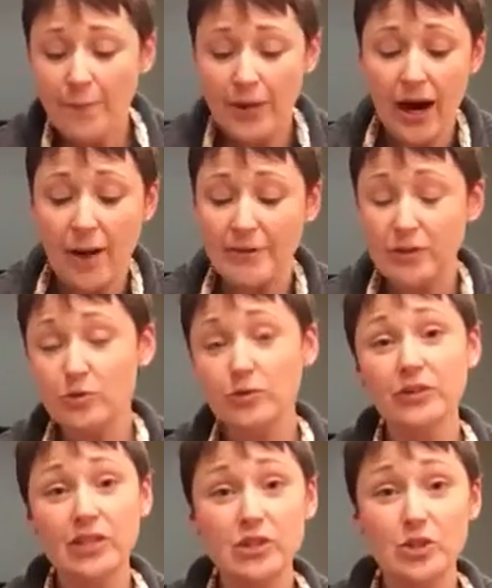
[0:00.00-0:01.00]
but um, it's
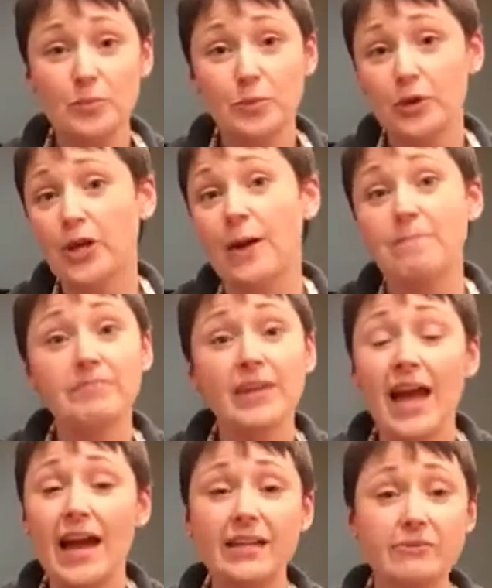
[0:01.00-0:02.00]
really super good.
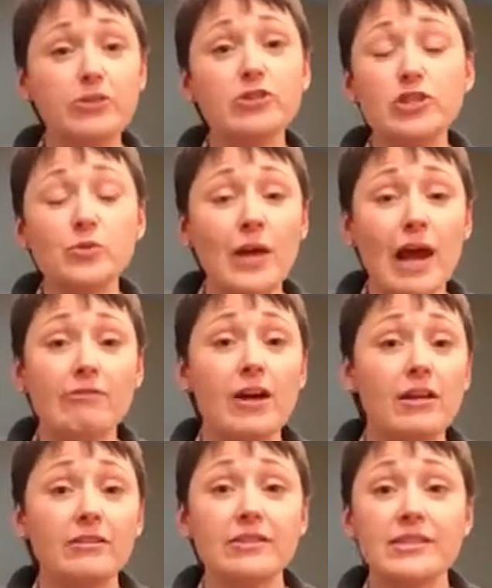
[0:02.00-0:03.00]
And if you just want to have
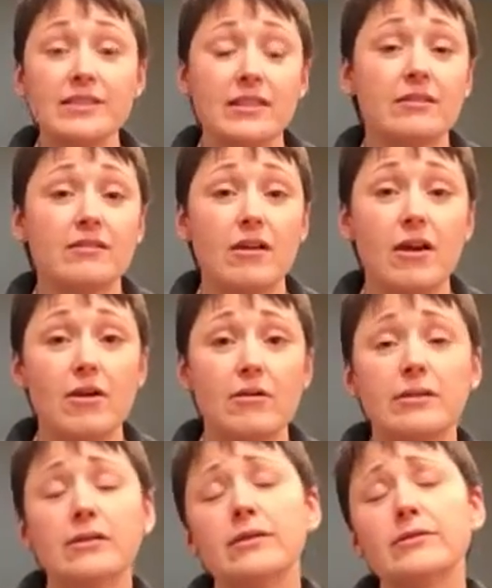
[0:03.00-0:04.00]
collard greens on their
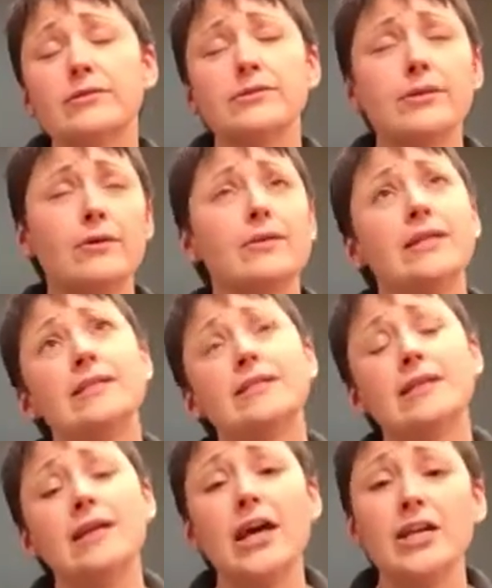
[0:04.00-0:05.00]
own, so
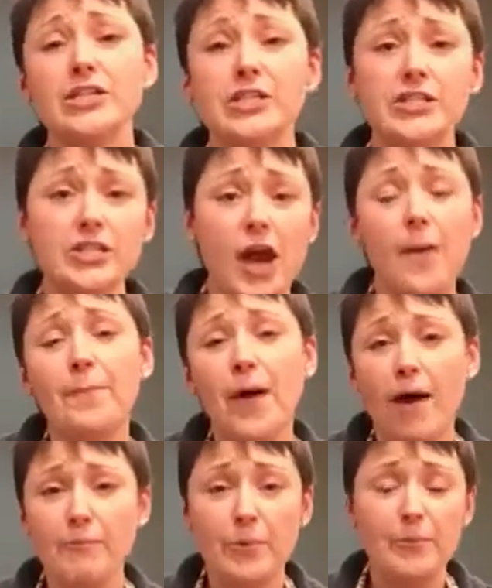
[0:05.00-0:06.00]
easy. Just chop
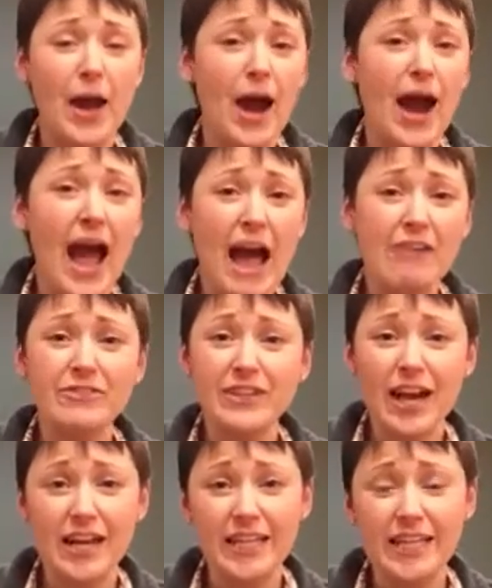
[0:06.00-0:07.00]
up about half an
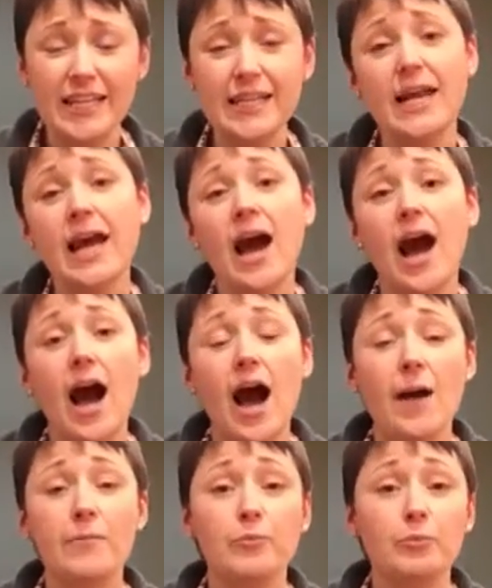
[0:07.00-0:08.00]
onion.
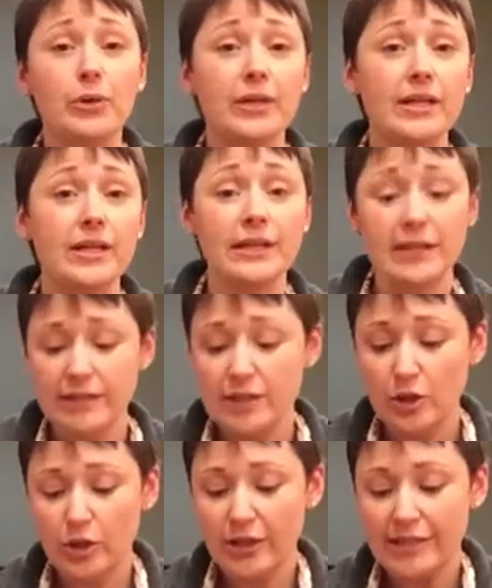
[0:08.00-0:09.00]
Um, put in,
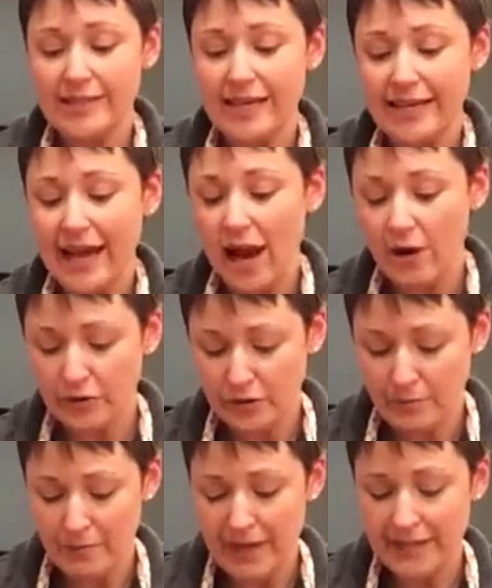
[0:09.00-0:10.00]
you're going to take out
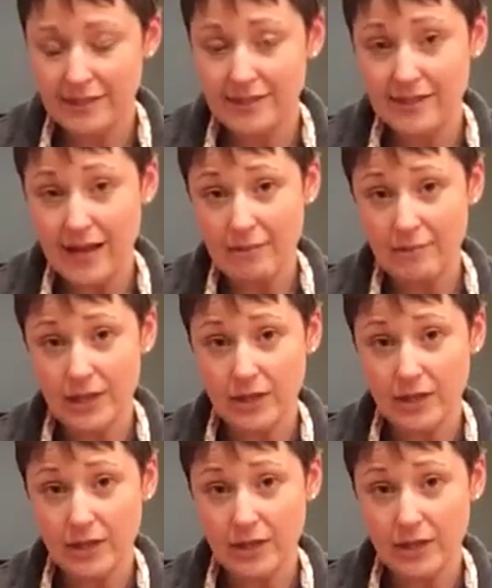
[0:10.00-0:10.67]
the main stem